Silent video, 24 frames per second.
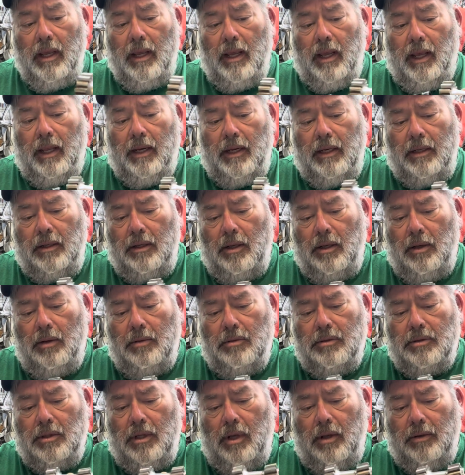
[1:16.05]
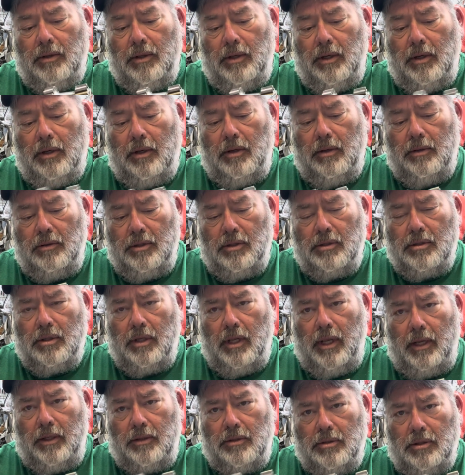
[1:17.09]
and it goes on here just
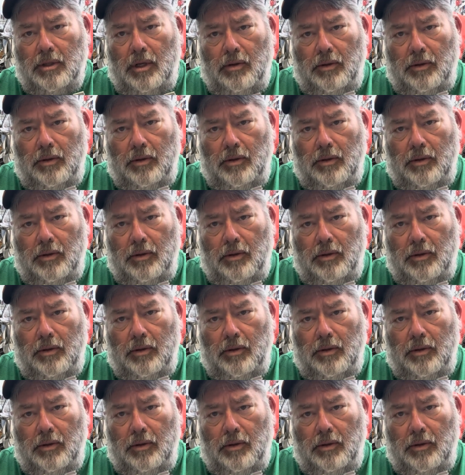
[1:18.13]
like so.